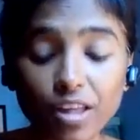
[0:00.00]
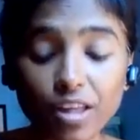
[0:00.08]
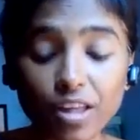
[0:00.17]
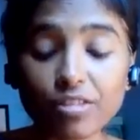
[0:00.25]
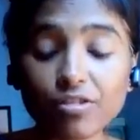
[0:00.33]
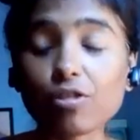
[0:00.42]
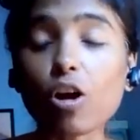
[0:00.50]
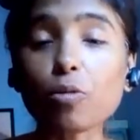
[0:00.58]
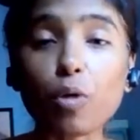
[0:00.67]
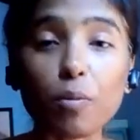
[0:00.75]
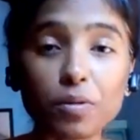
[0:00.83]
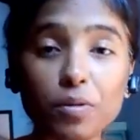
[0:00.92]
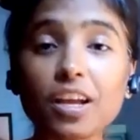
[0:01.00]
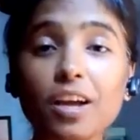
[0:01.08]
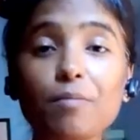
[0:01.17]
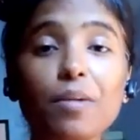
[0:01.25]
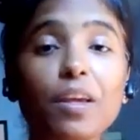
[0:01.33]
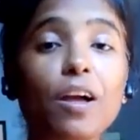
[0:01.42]
The waste is not
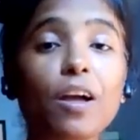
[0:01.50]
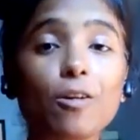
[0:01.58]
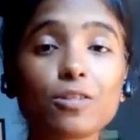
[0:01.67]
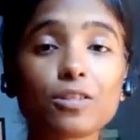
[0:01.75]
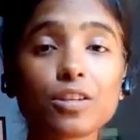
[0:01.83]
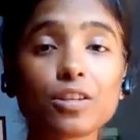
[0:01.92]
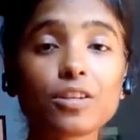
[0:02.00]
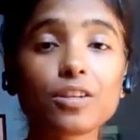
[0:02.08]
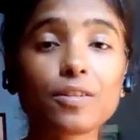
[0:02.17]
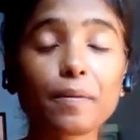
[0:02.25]
properly coming out,